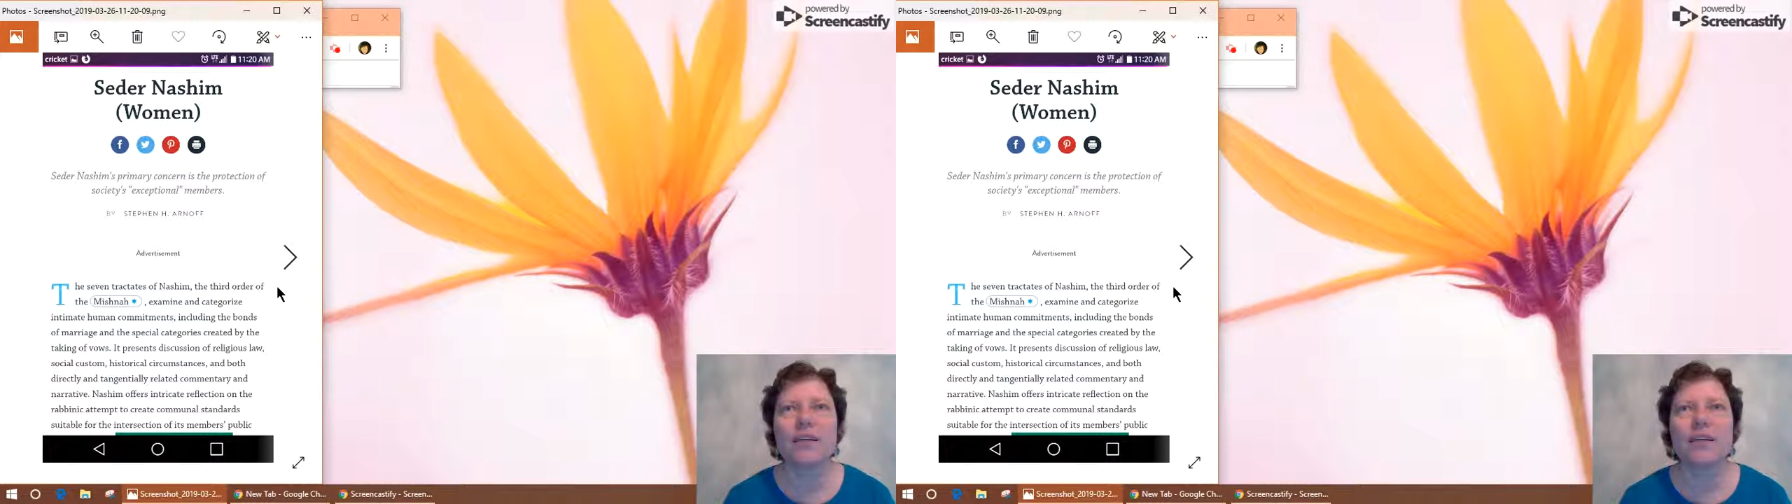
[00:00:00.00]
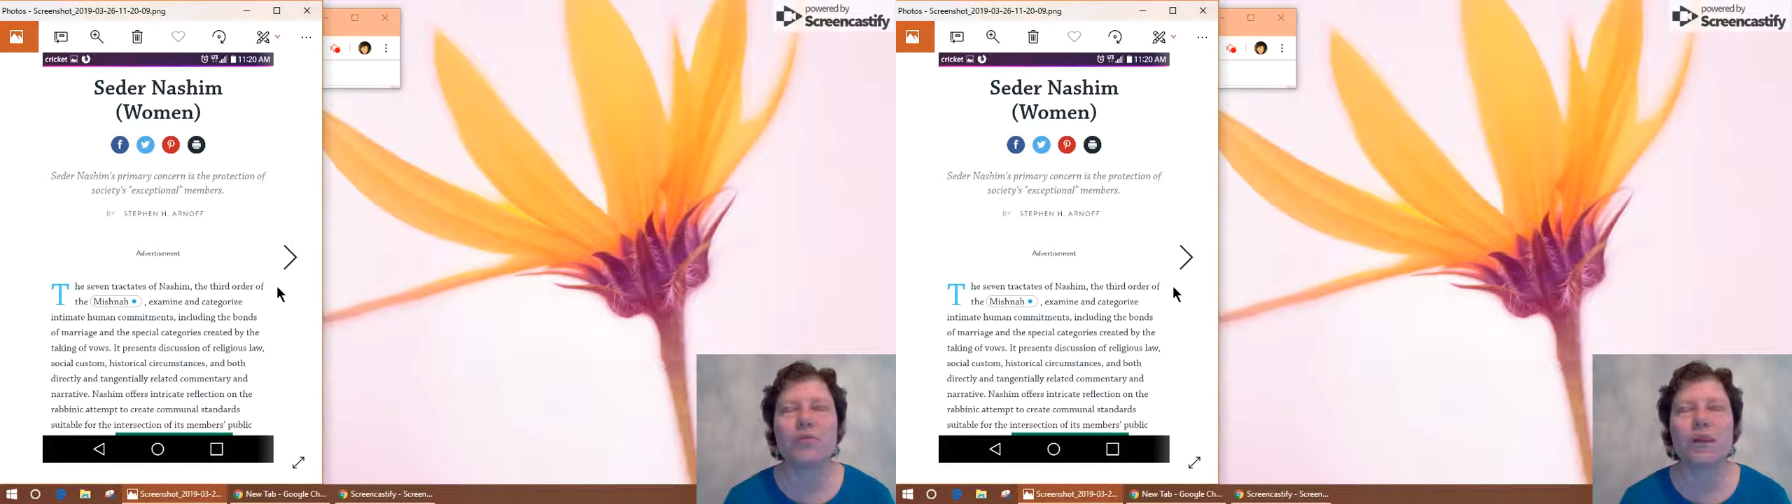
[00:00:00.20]

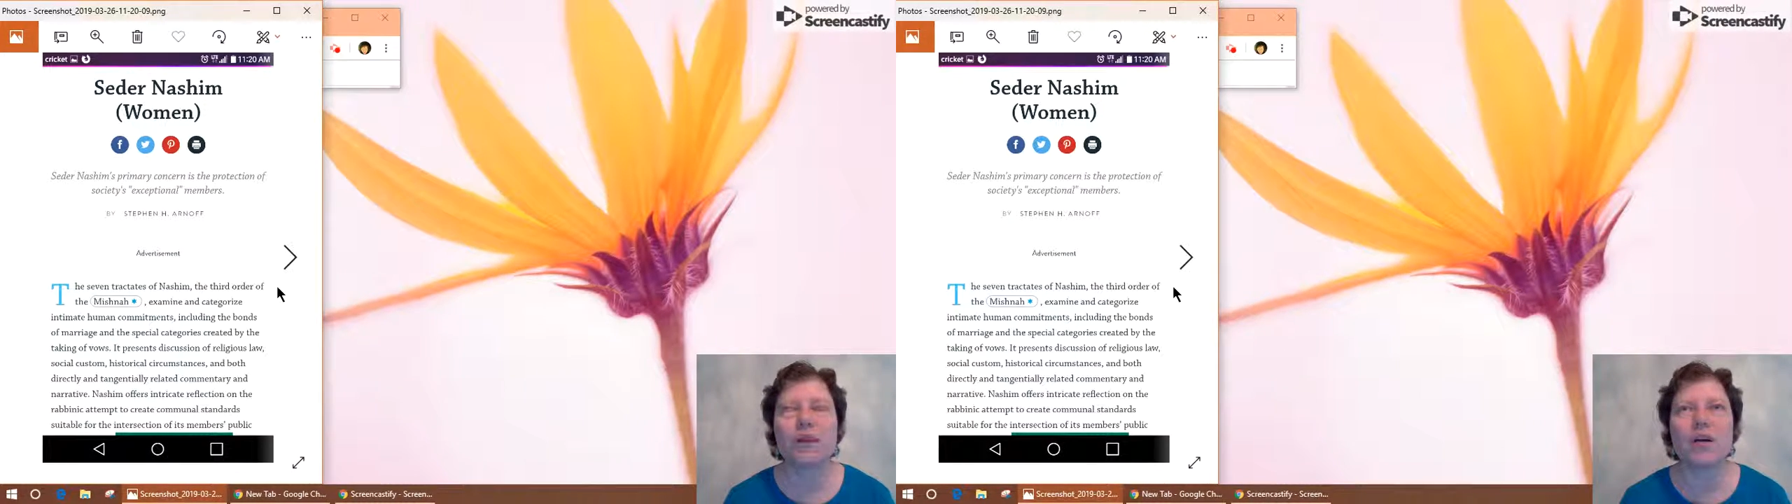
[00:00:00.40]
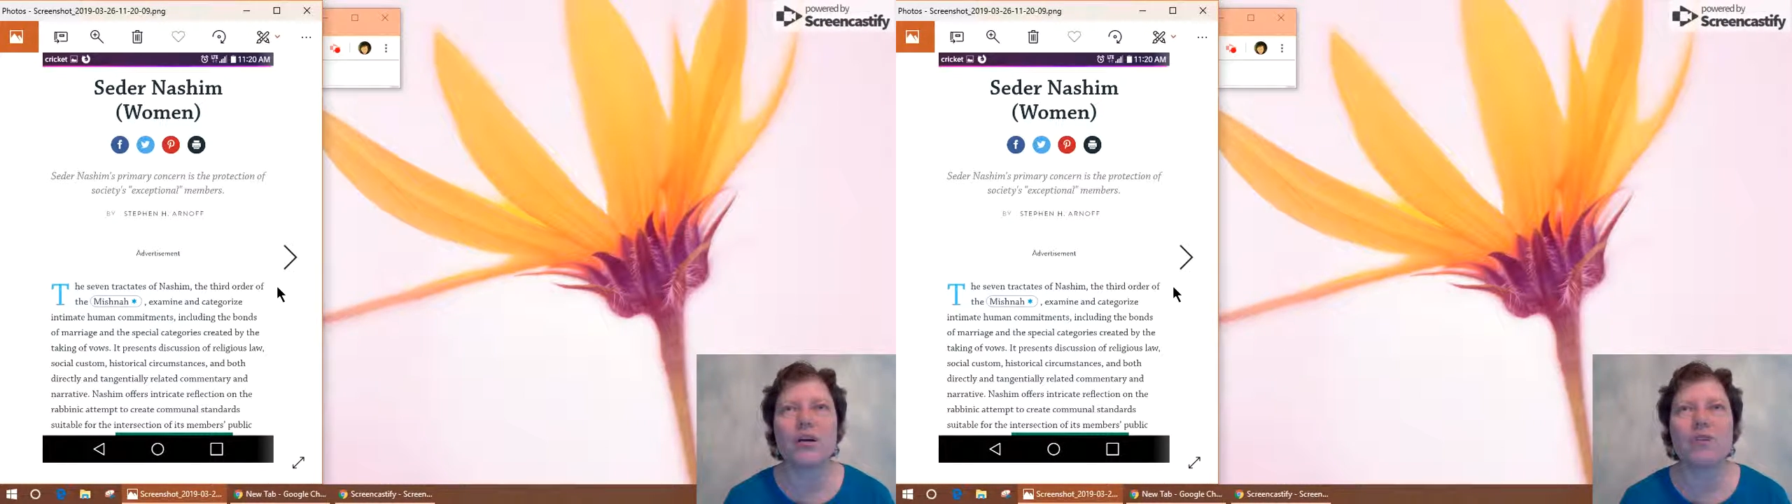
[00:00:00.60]
you
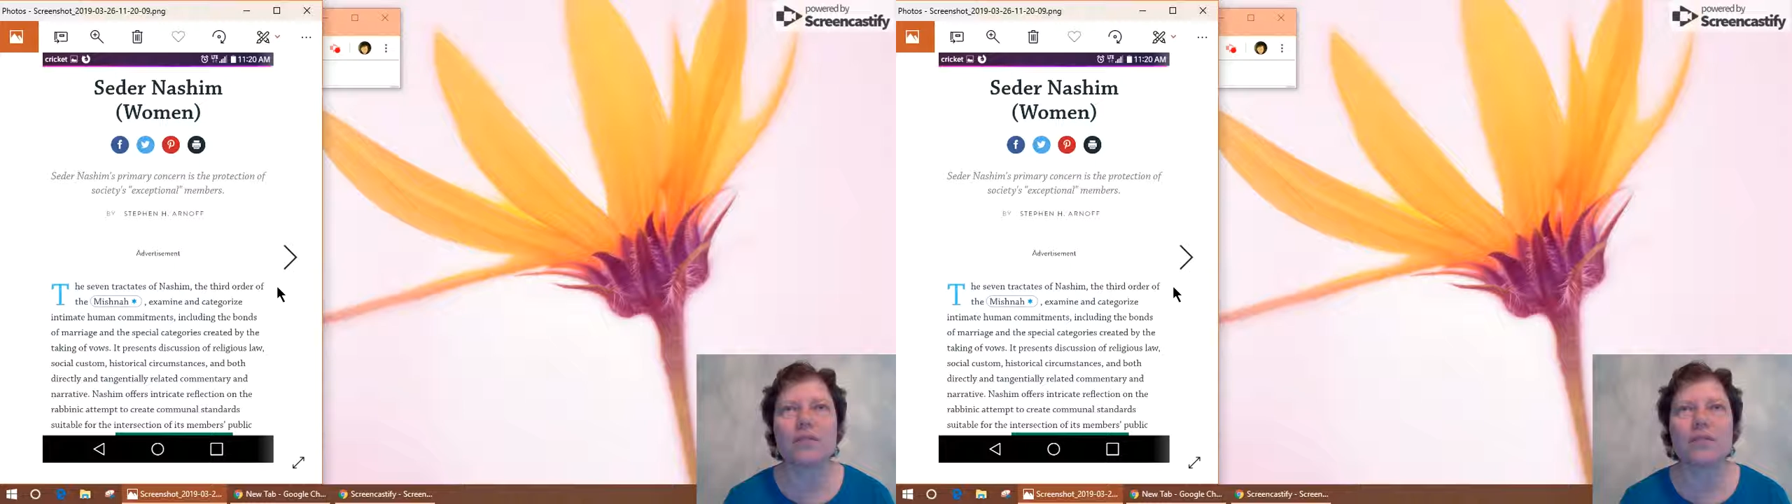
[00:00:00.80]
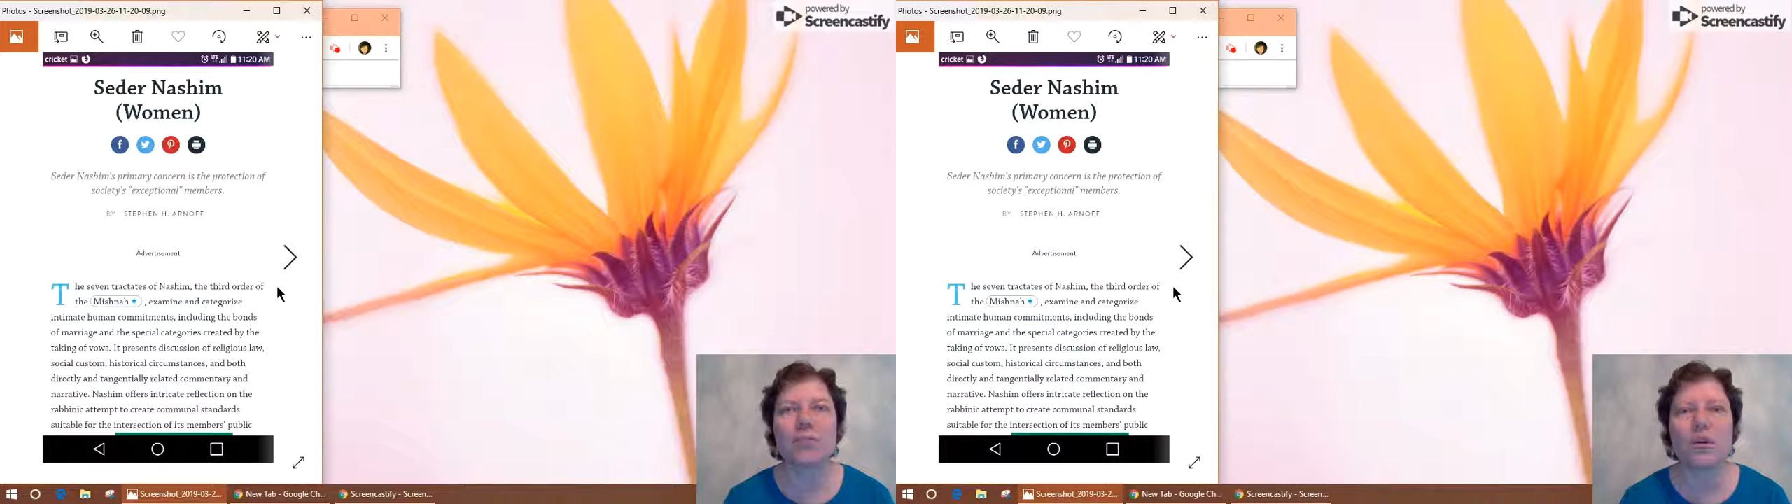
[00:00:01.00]
are the